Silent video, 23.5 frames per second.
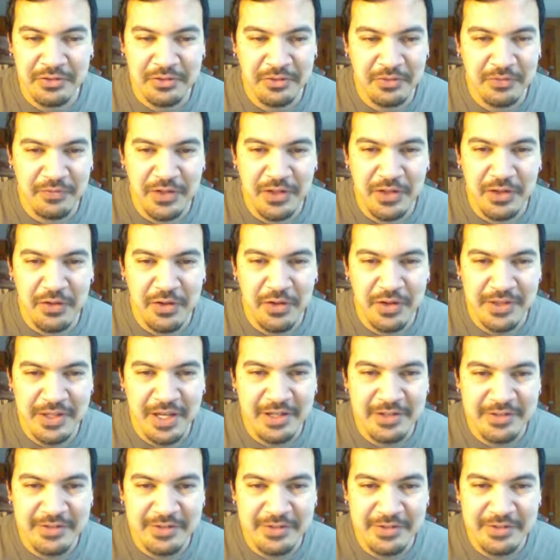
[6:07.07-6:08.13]
There's a video on
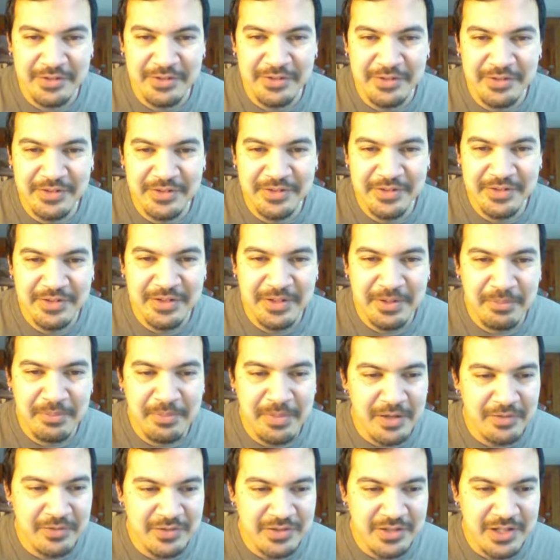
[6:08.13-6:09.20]
that too.
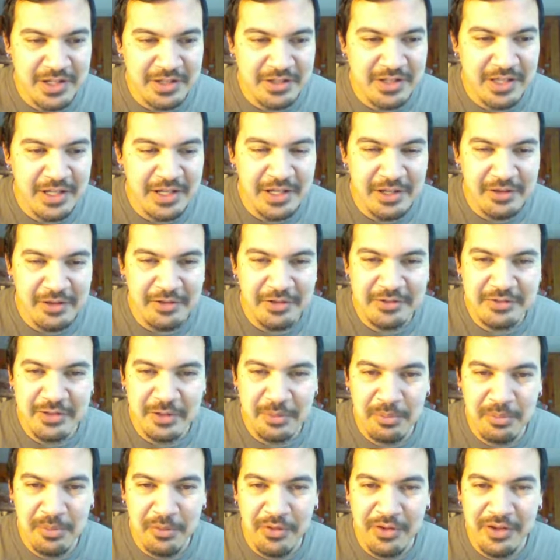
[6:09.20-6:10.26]
May have to check that out at
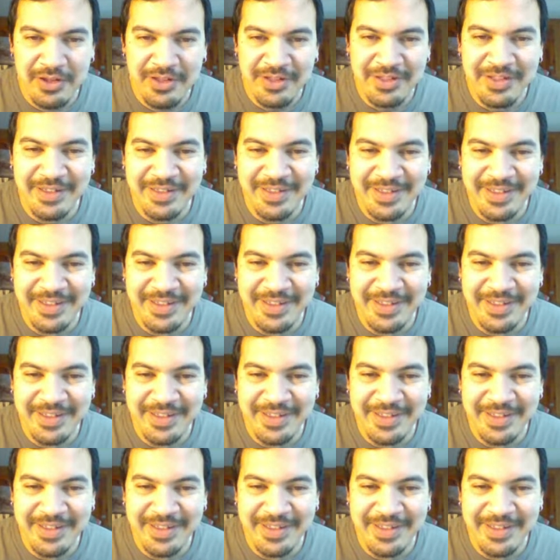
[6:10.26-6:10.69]
some point.